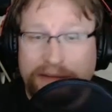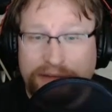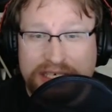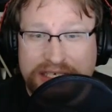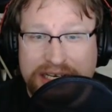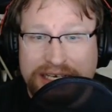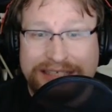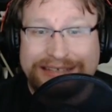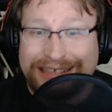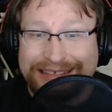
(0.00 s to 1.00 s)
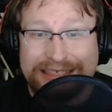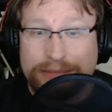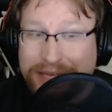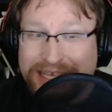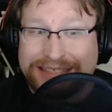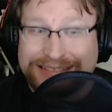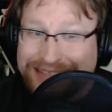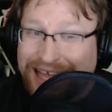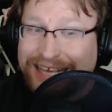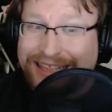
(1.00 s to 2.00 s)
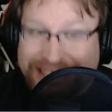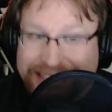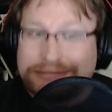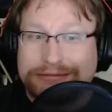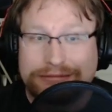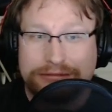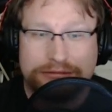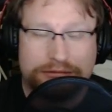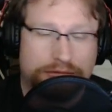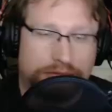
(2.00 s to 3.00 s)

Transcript: you're 17 doesn't mean it's not illegal.